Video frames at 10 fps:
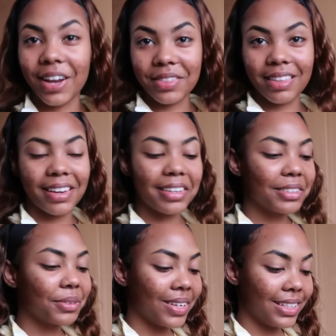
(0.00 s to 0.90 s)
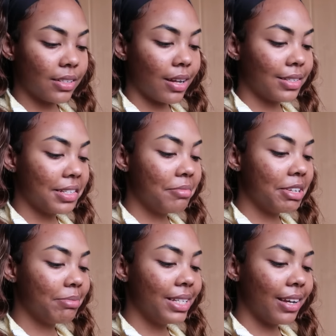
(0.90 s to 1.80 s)
Now, the next question actually
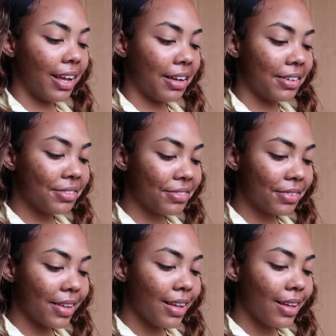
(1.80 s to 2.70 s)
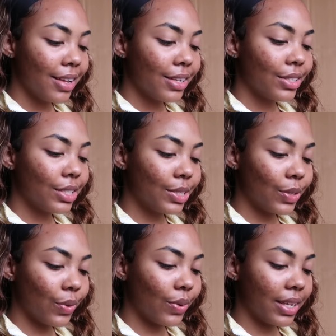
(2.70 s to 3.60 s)
made me laugh.
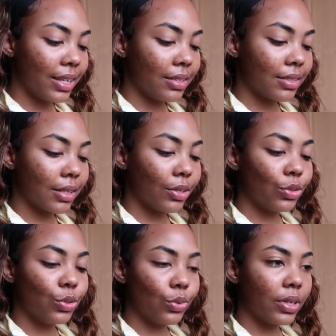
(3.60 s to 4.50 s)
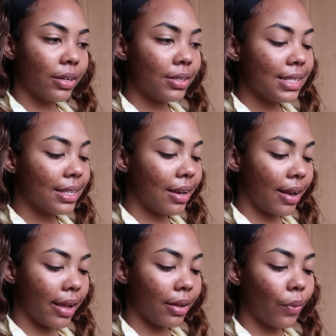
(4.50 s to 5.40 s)
So it's, do girls
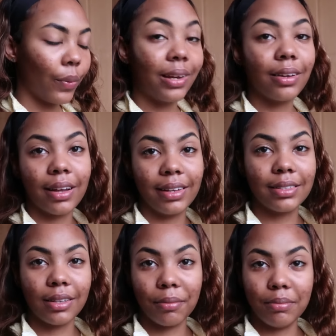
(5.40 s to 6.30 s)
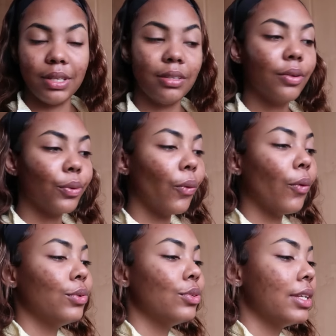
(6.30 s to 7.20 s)
like when guys are mean,
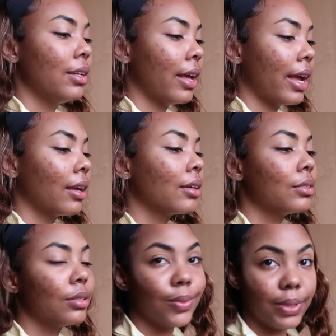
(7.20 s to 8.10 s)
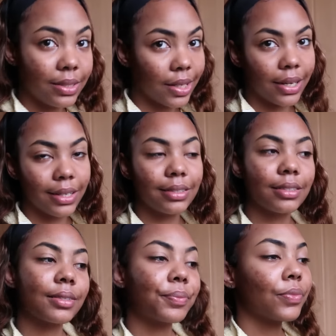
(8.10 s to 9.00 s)
or do they like
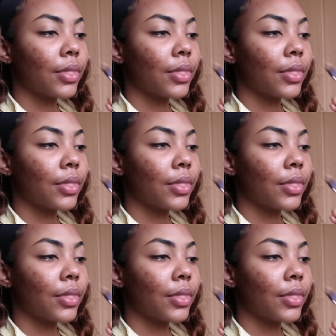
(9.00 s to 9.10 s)
sweethearts?